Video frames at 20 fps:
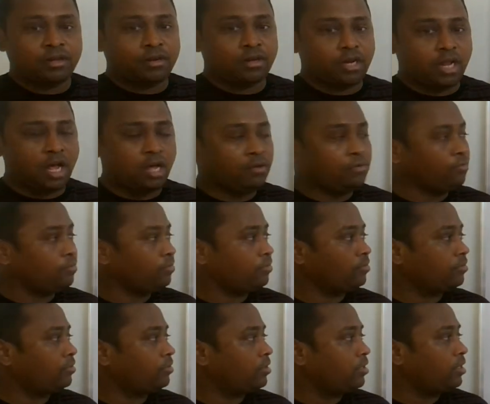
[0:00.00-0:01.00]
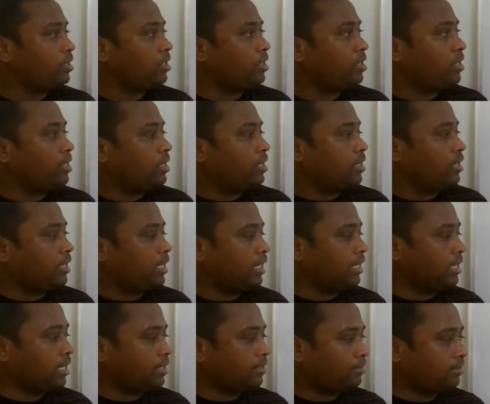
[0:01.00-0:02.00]
Now,
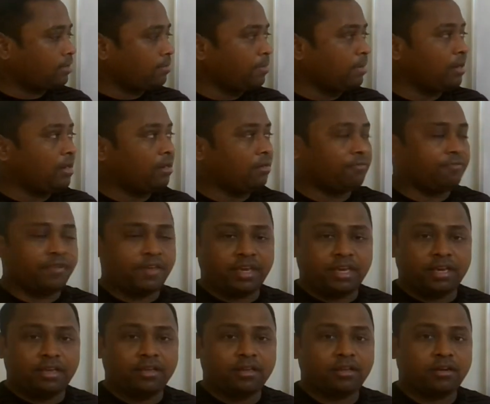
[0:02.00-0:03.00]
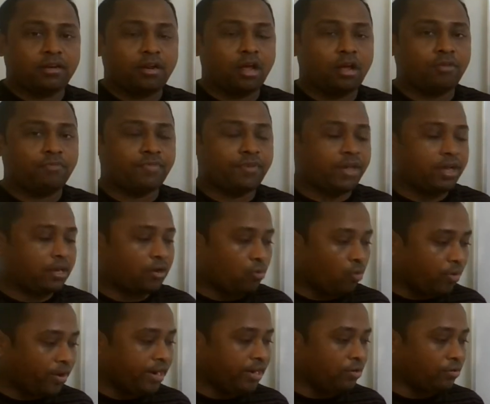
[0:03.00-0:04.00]
in a similar way, now we are
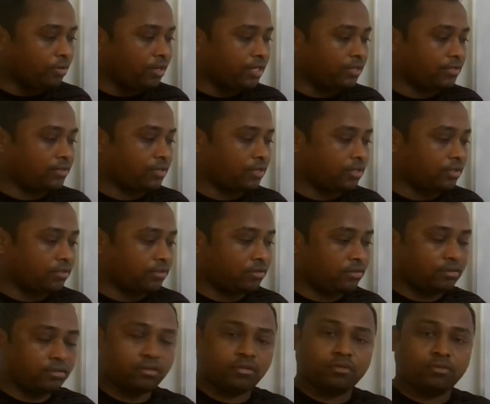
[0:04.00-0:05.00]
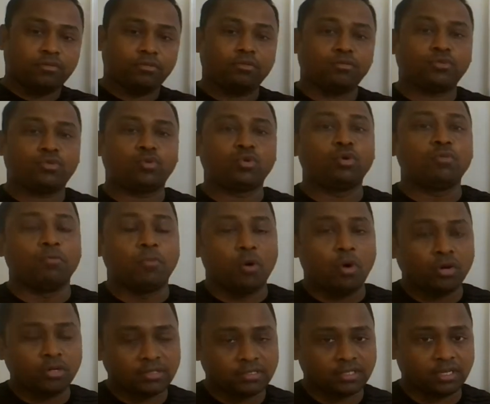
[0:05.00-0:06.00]
going to discuss two
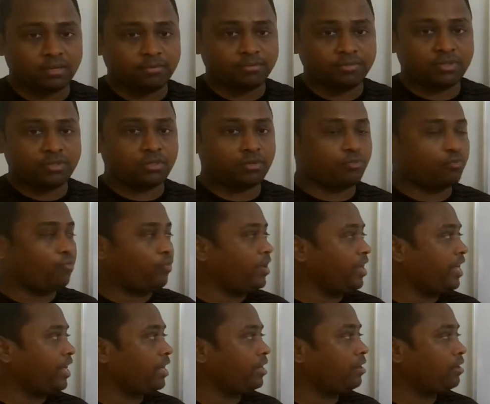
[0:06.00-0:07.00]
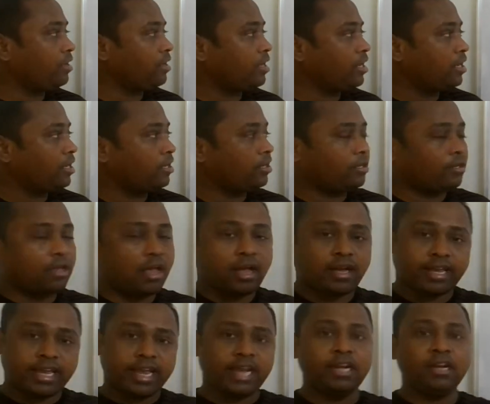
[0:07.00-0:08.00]
more sums where
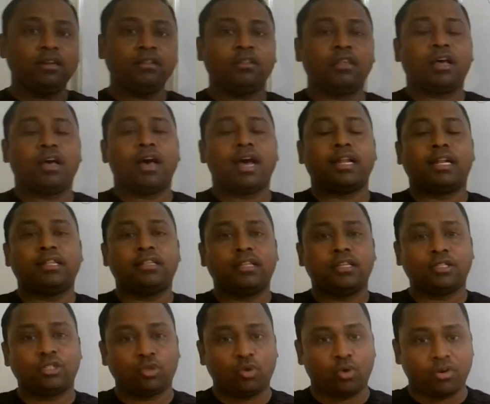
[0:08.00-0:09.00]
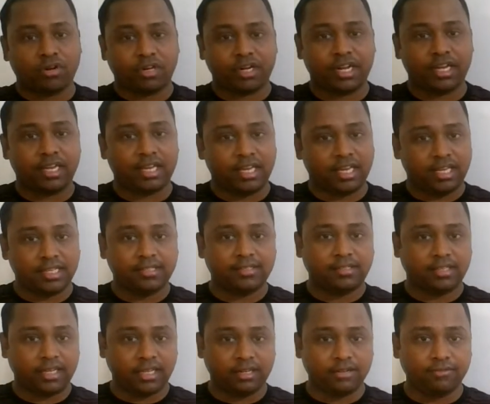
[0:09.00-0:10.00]
again the another short trick
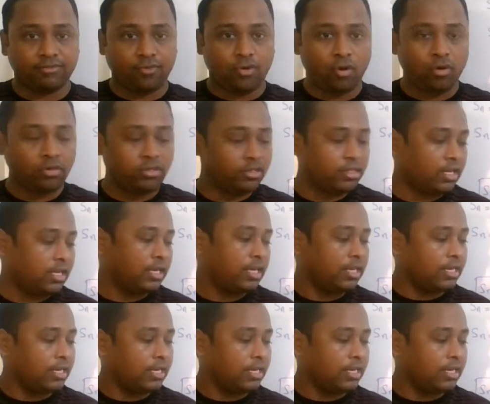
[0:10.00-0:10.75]
is involved.